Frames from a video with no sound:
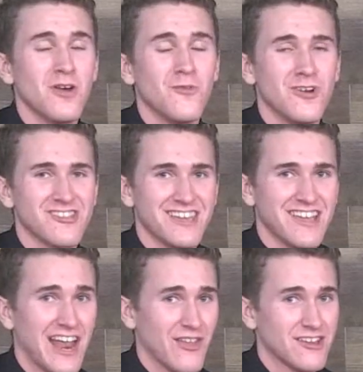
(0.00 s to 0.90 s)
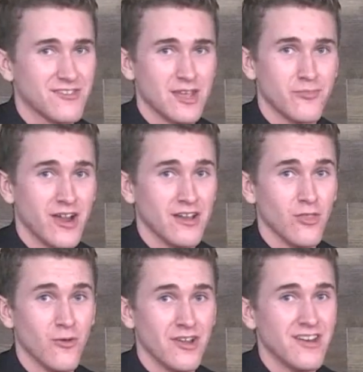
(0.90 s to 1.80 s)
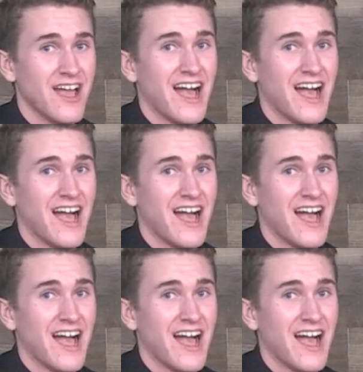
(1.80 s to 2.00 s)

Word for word: Once again, I'd like to thank Brandon Lloyd.